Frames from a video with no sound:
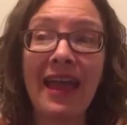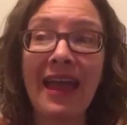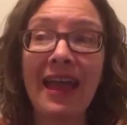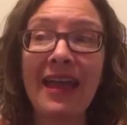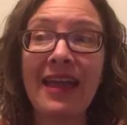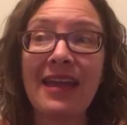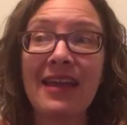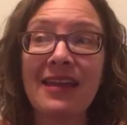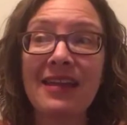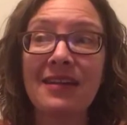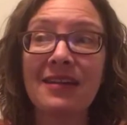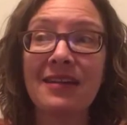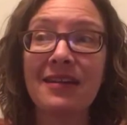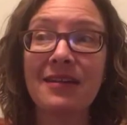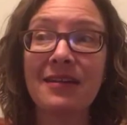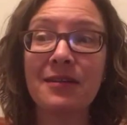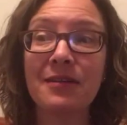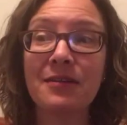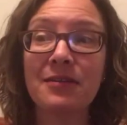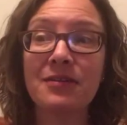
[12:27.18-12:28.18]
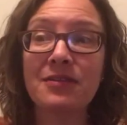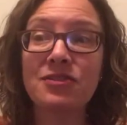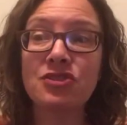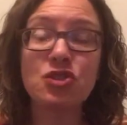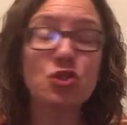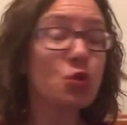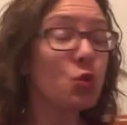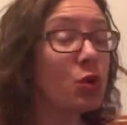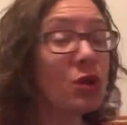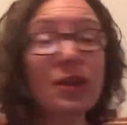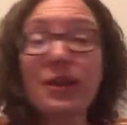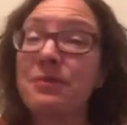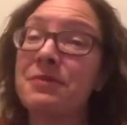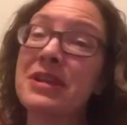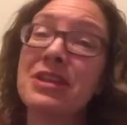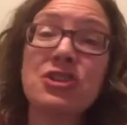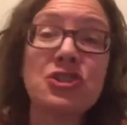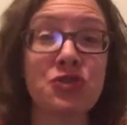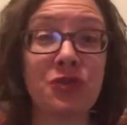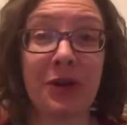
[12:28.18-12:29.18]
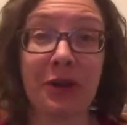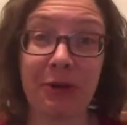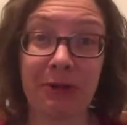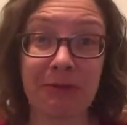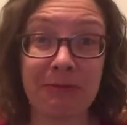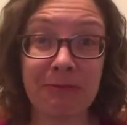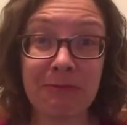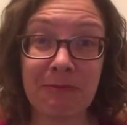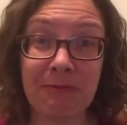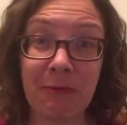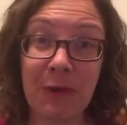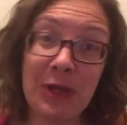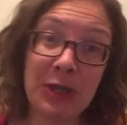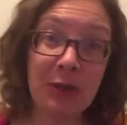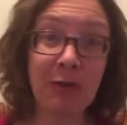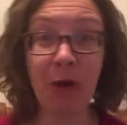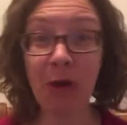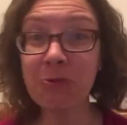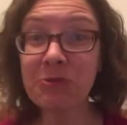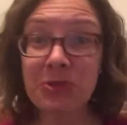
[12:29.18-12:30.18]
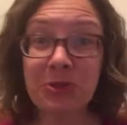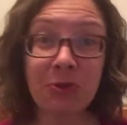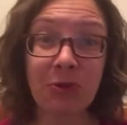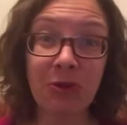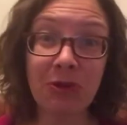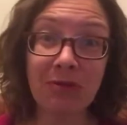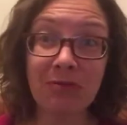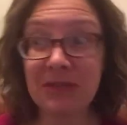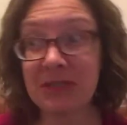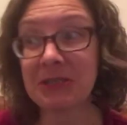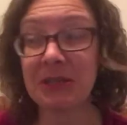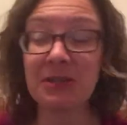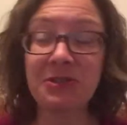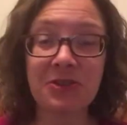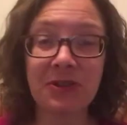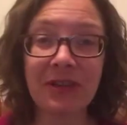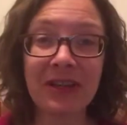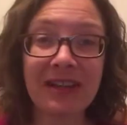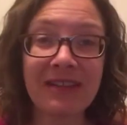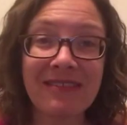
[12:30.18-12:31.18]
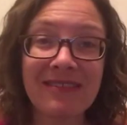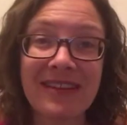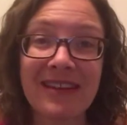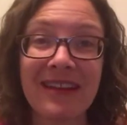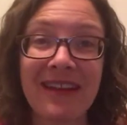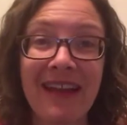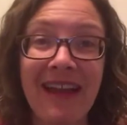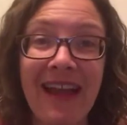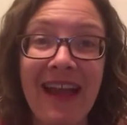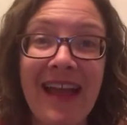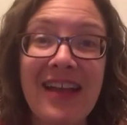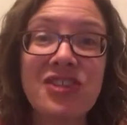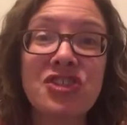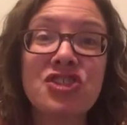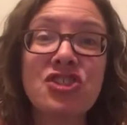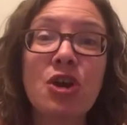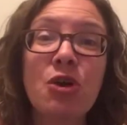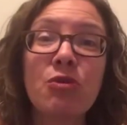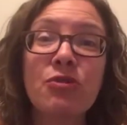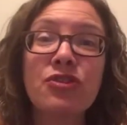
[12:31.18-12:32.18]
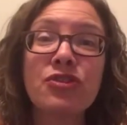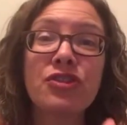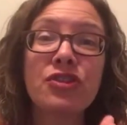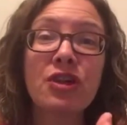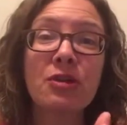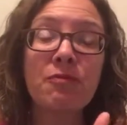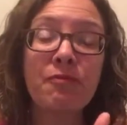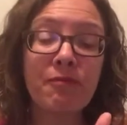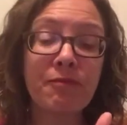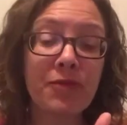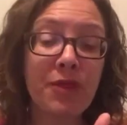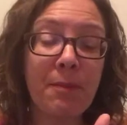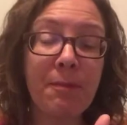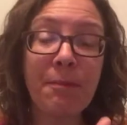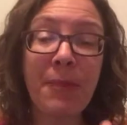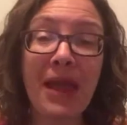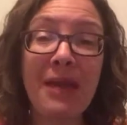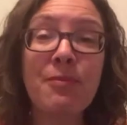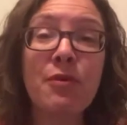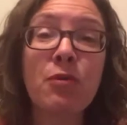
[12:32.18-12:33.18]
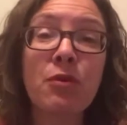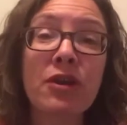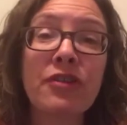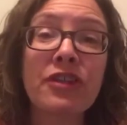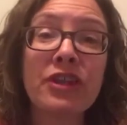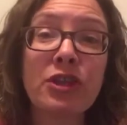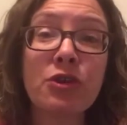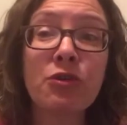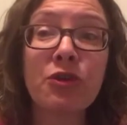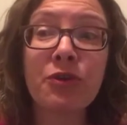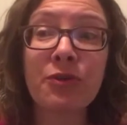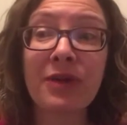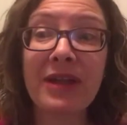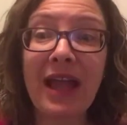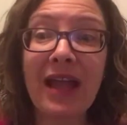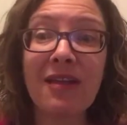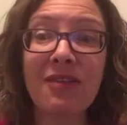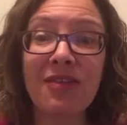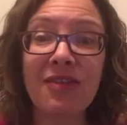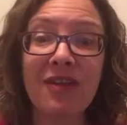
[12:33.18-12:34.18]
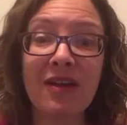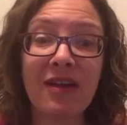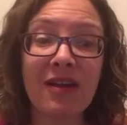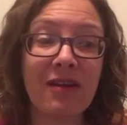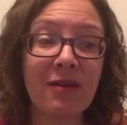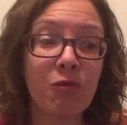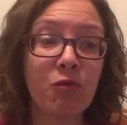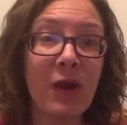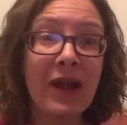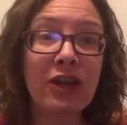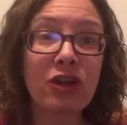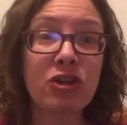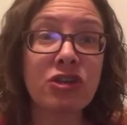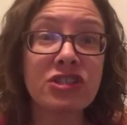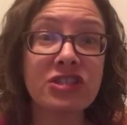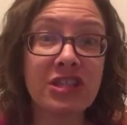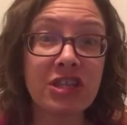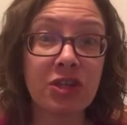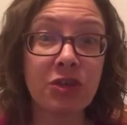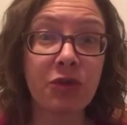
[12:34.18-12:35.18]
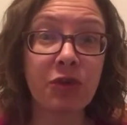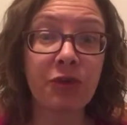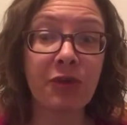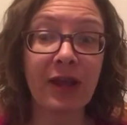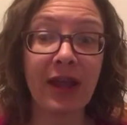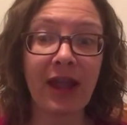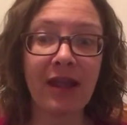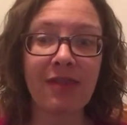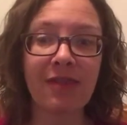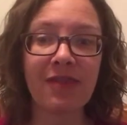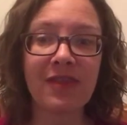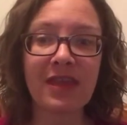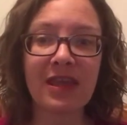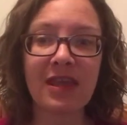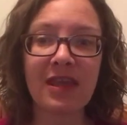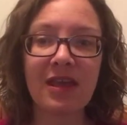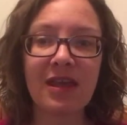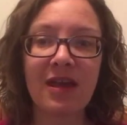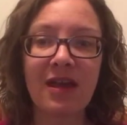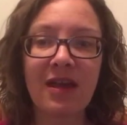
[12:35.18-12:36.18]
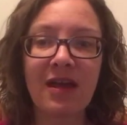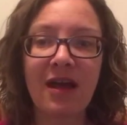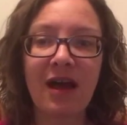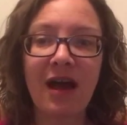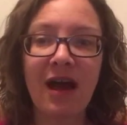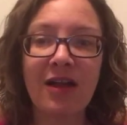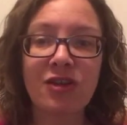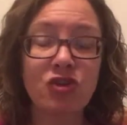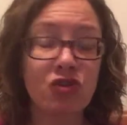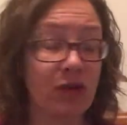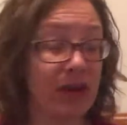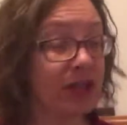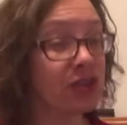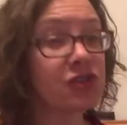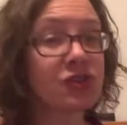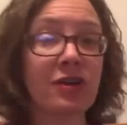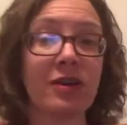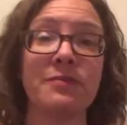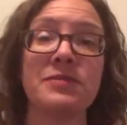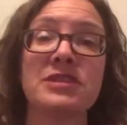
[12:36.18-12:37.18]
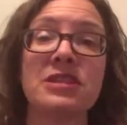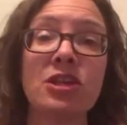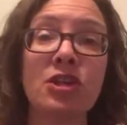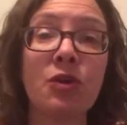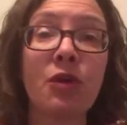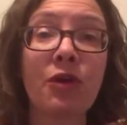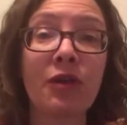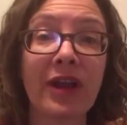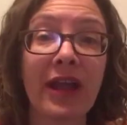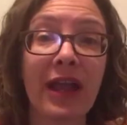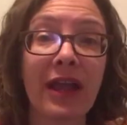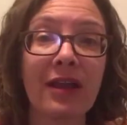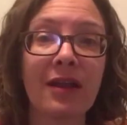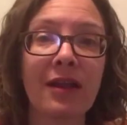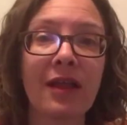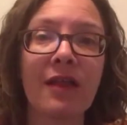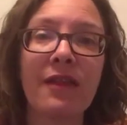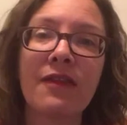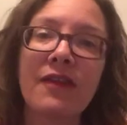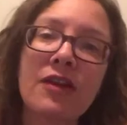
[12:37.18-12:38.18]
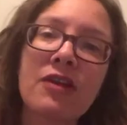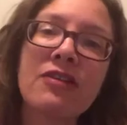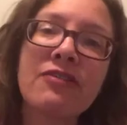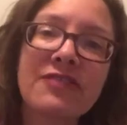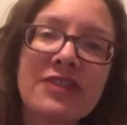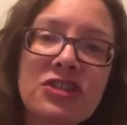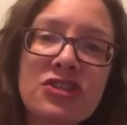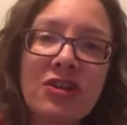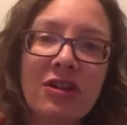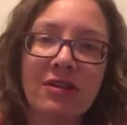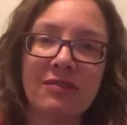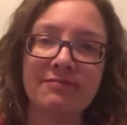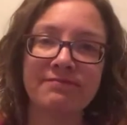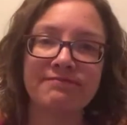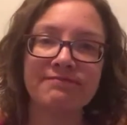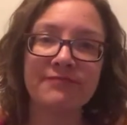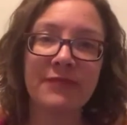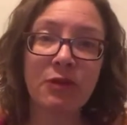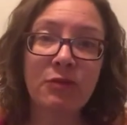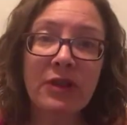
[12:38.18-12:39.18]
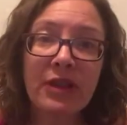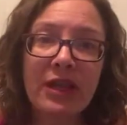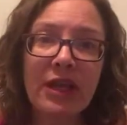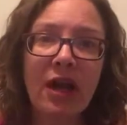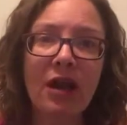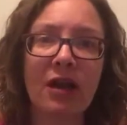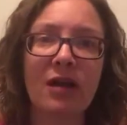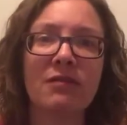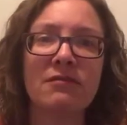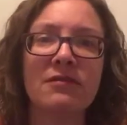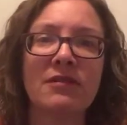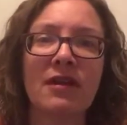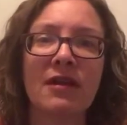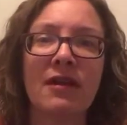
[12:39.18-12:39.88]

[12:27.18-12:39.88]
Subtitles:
a school administrator when you homeschool, essentially. And so the paperwork that you create, the records that you create, the transcripts that you create, they're official. They really are.